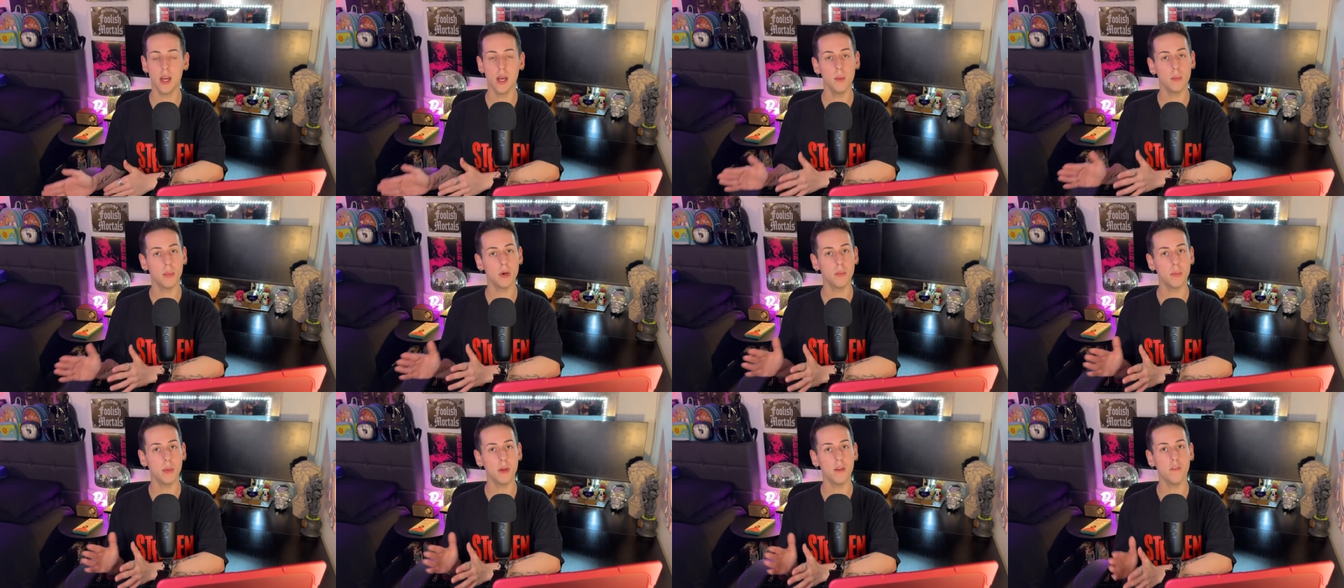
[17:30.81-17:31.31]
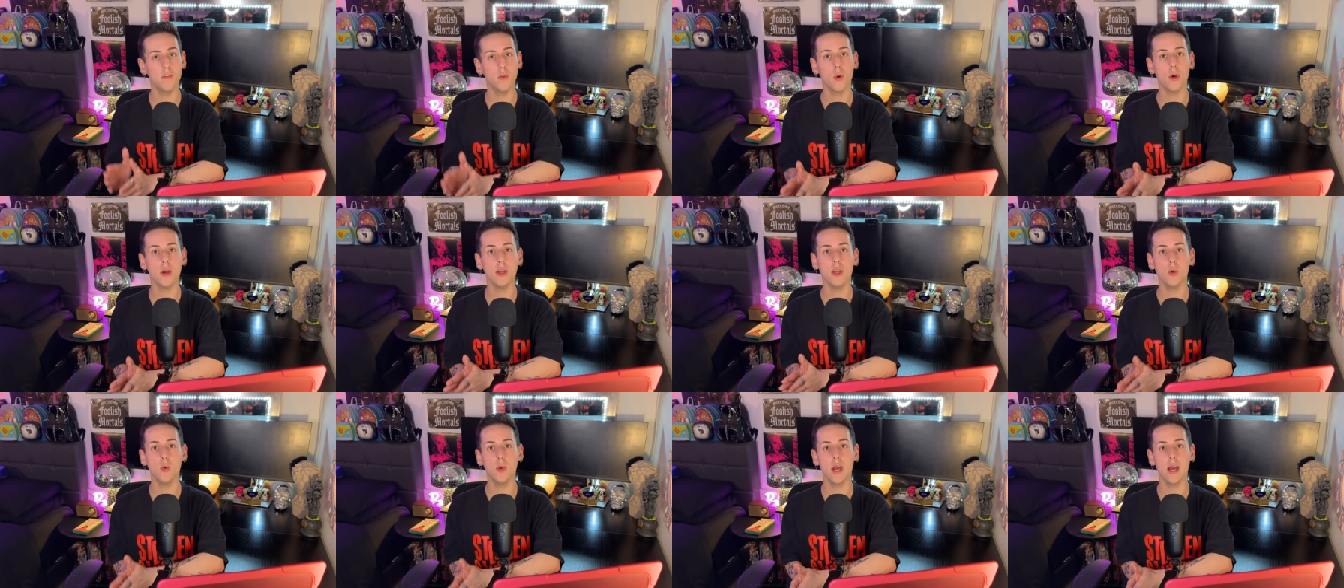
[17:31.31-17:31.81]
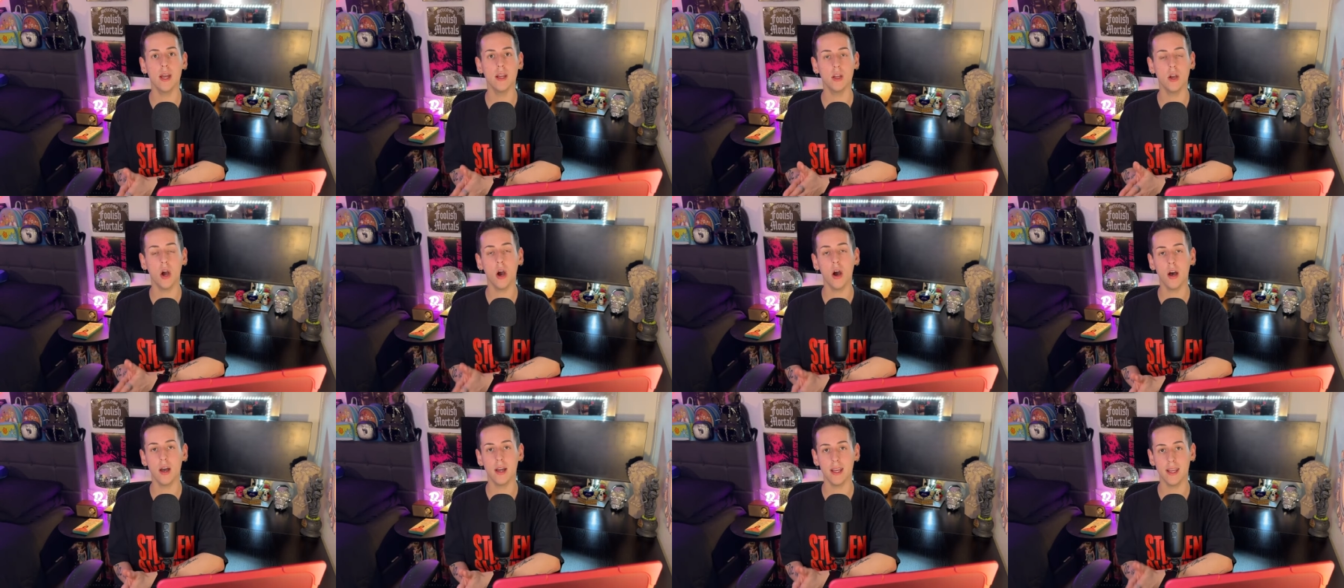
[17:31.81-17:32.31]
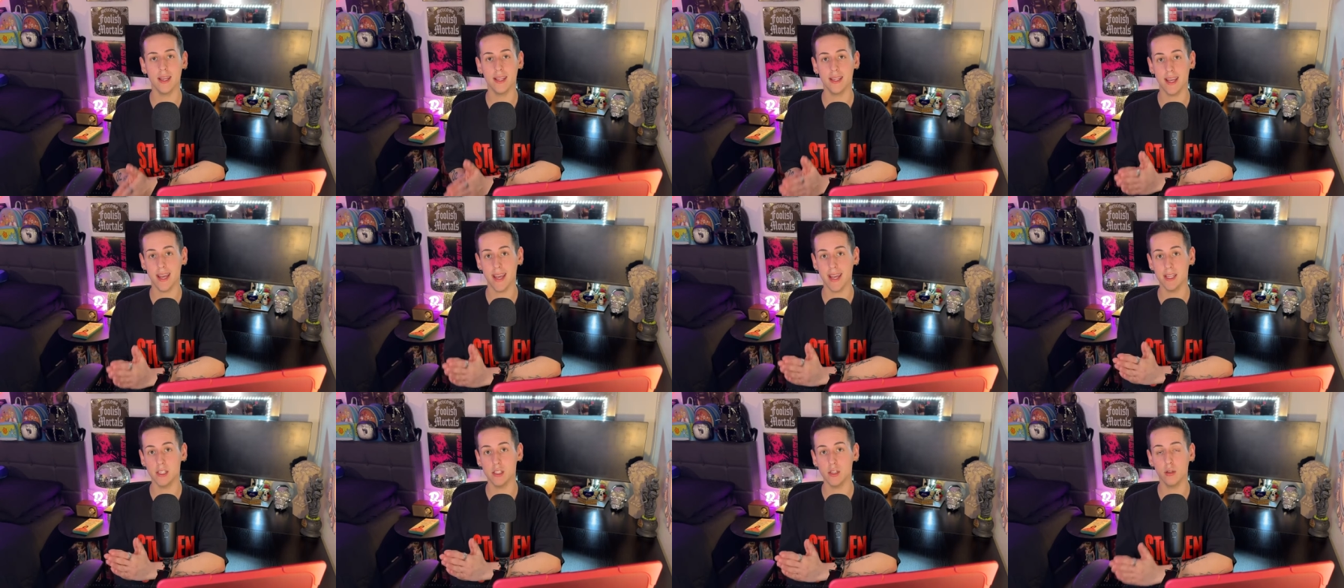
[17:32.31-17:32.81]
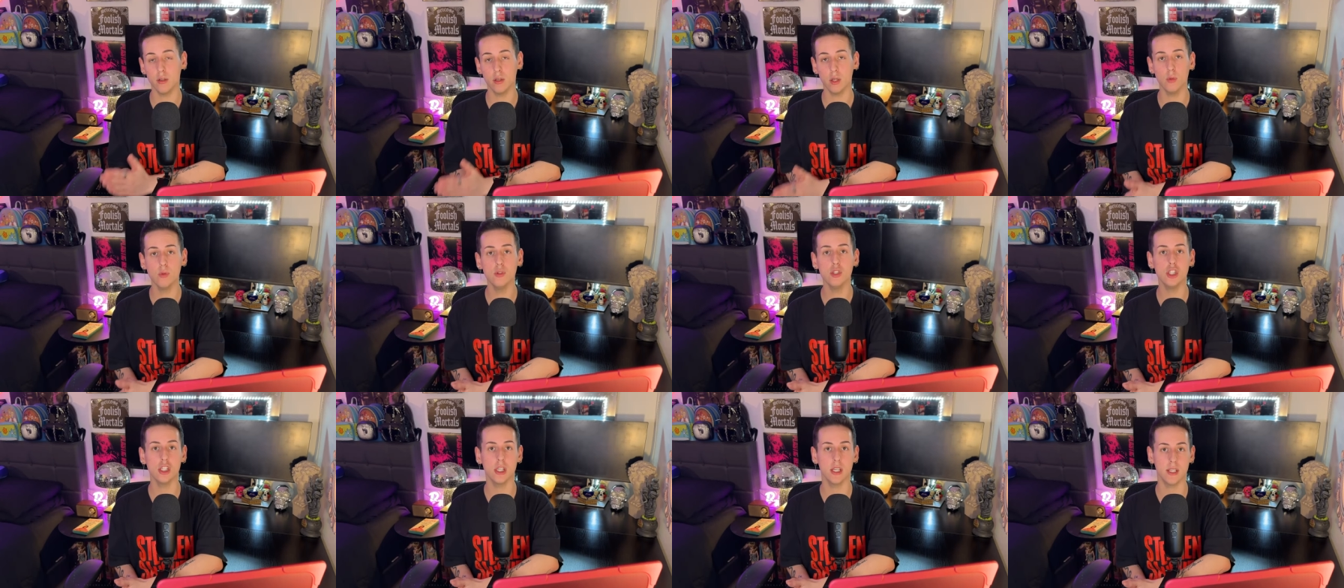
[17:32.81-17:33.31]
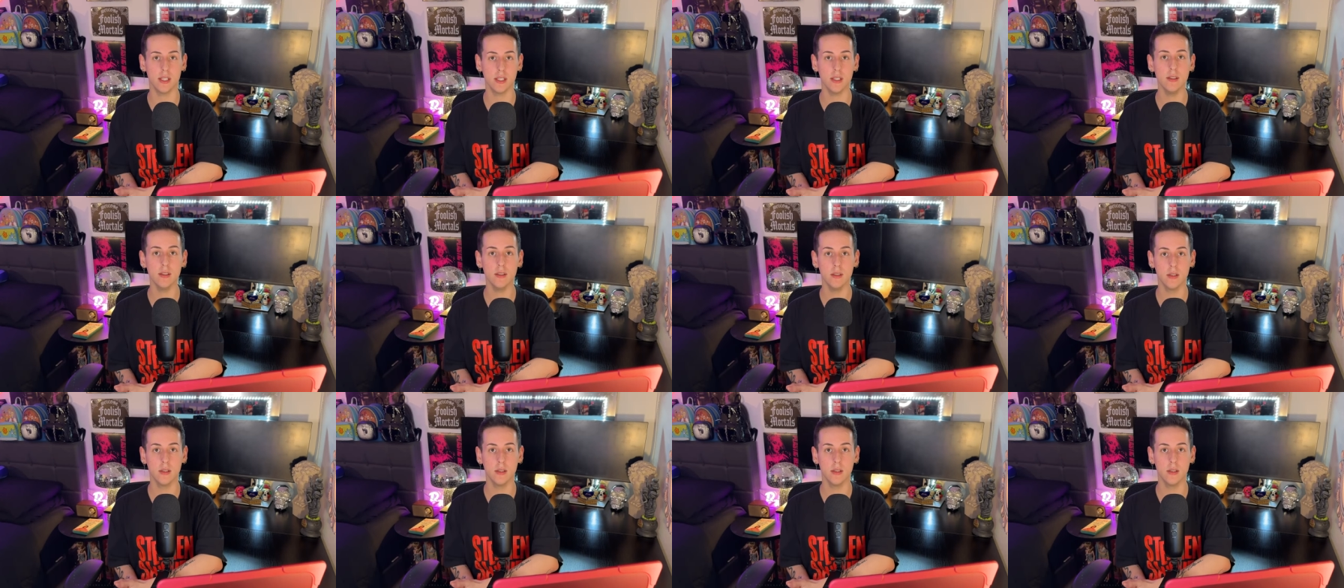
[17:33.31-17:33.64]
But before you get caught in a delusion,